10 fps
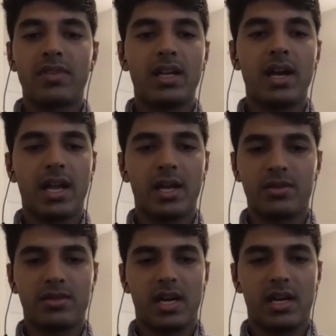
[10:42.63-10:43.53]
of the guy
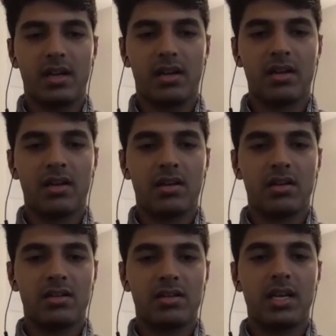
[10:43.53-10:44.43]
who's writing
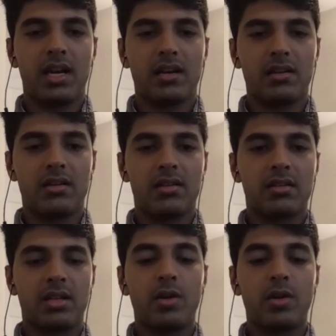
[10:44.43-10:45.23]
the letter.